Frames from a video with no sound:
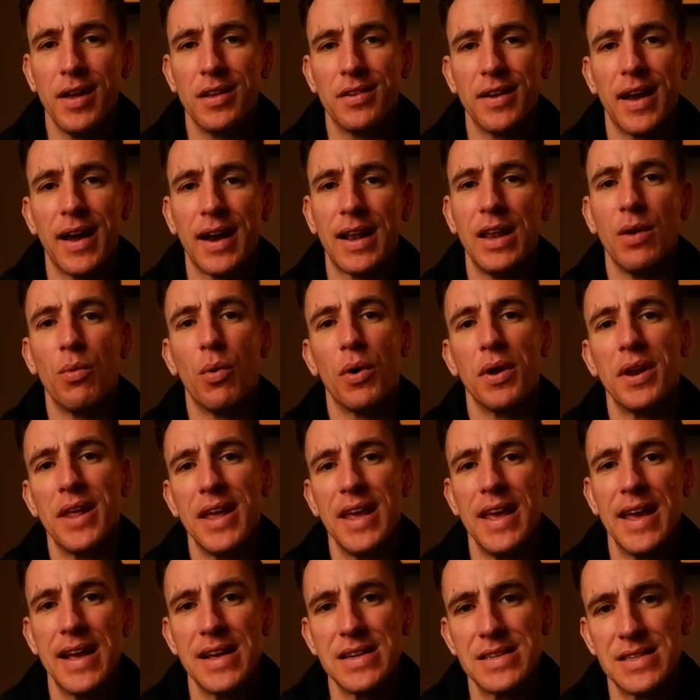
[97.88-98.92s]
exactly what an
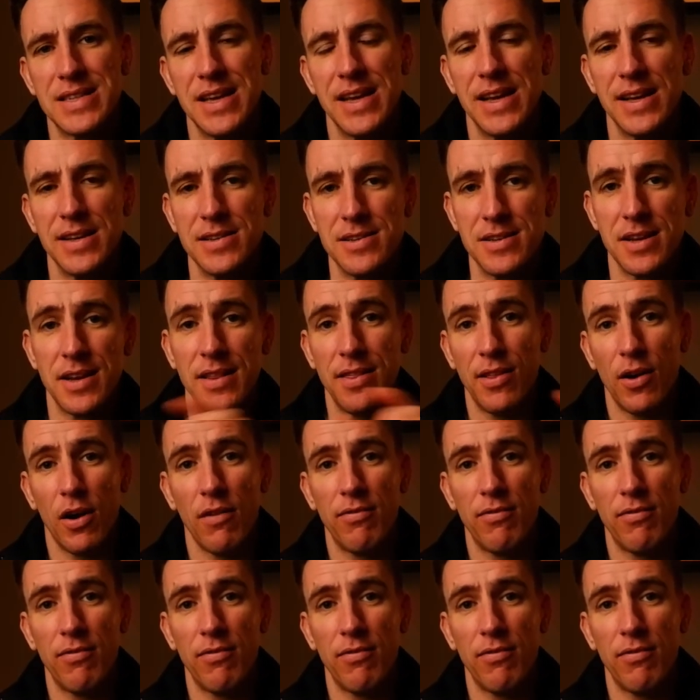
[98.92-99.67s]
ESD is. And